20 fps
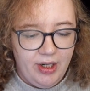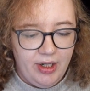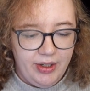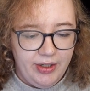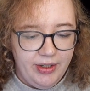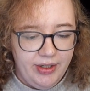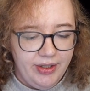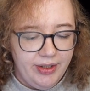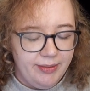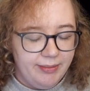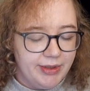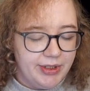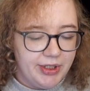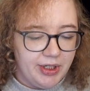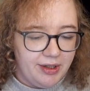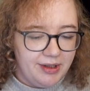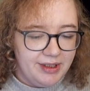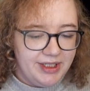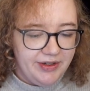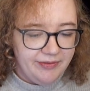on the
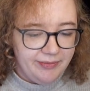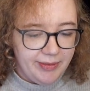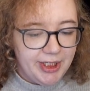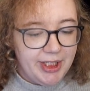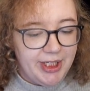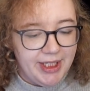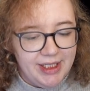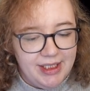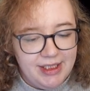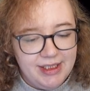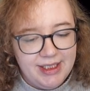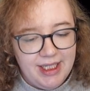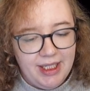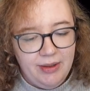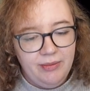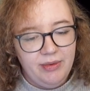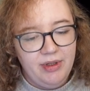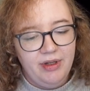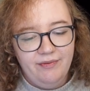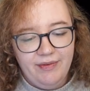majority of machines
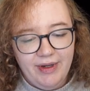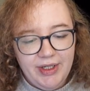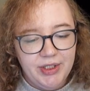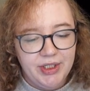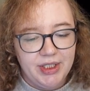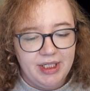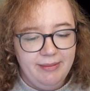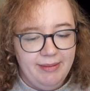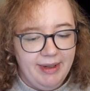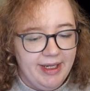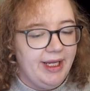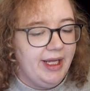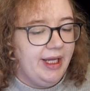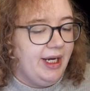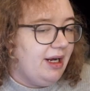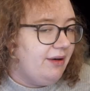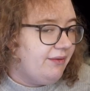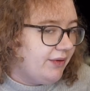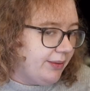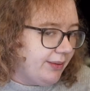and will eventually make it
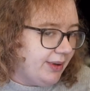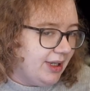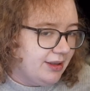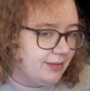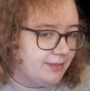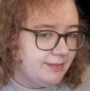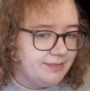everywhere.